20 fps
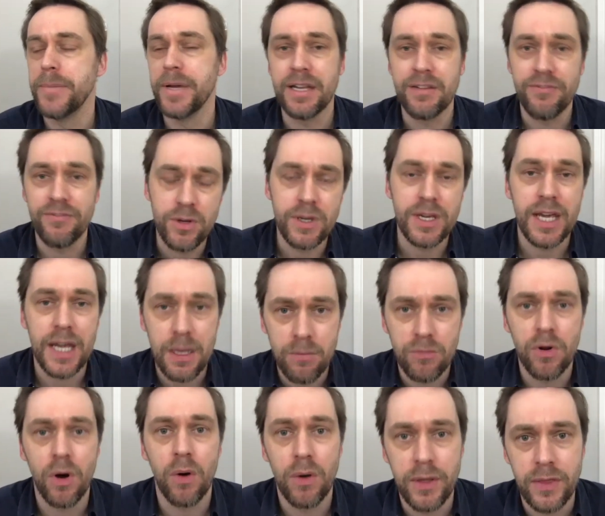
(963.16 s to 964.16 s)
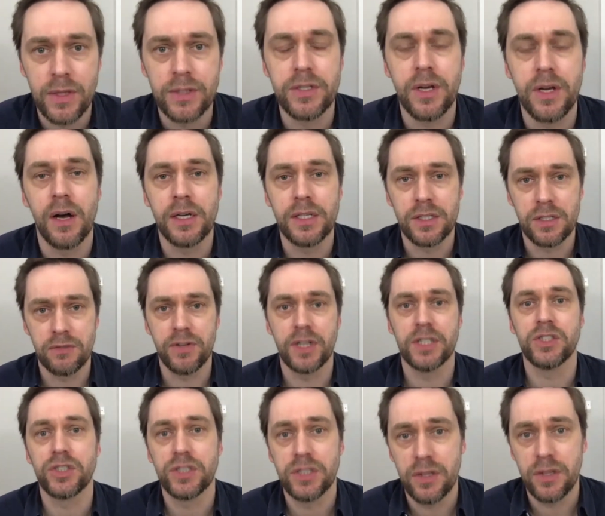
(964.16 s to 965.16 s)
if you keep rolling the dice,
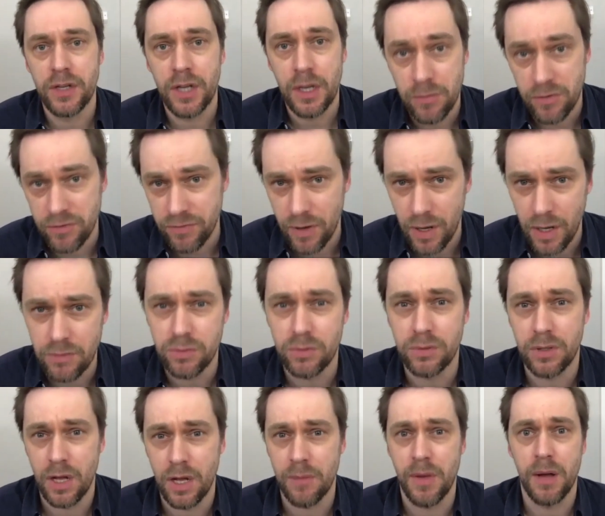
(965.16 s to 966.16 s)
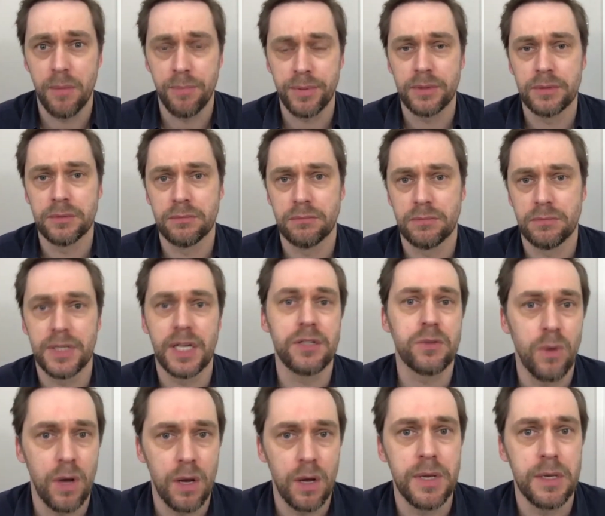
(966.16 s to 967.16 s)
eventually the number 5 will come up. That's
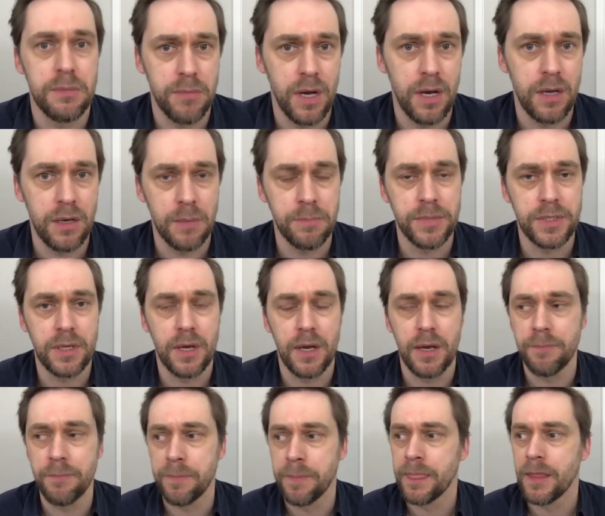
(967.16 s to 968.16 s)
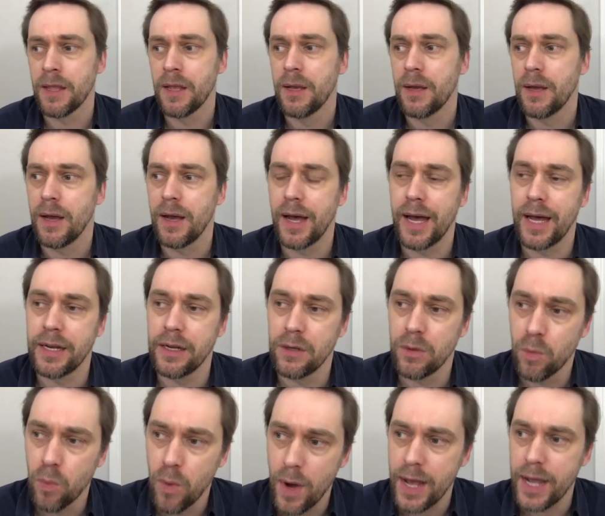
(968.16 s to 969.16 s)
what I mean by a numbers game. And in a
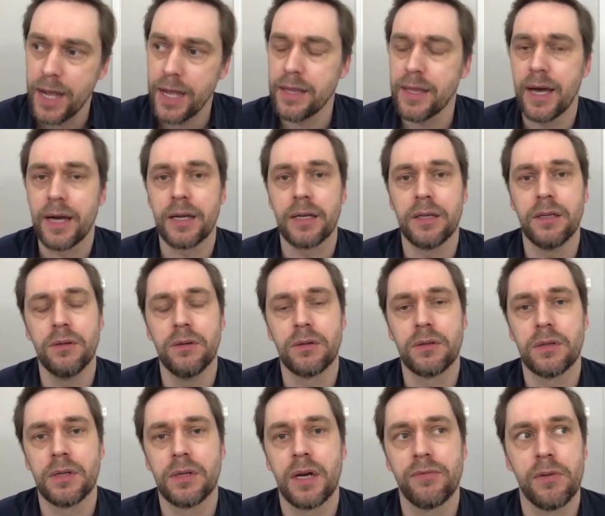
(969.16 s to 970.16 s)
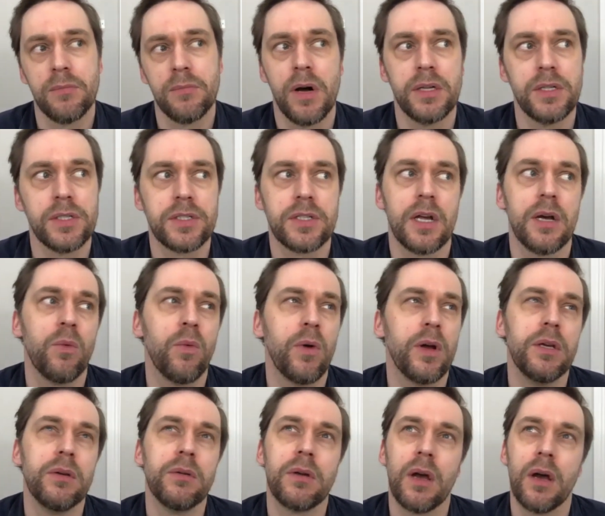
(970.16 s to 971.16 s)
way that you can have a mindset where
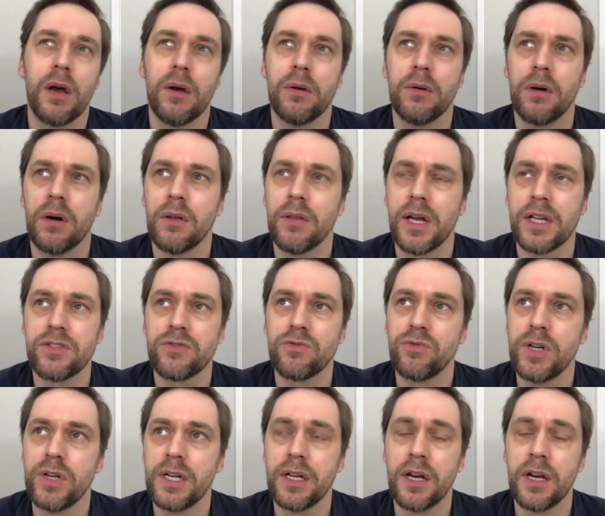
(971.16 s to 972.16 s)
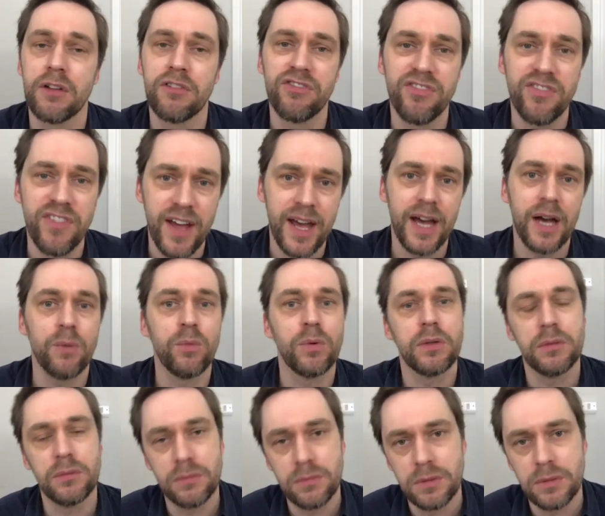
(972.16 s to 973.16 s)
you go, oh, that's really unfair.
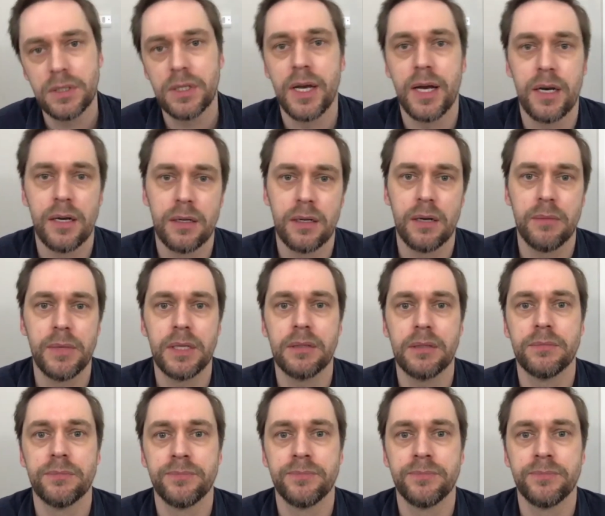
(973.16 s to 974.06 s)
Well, yeah, I mean,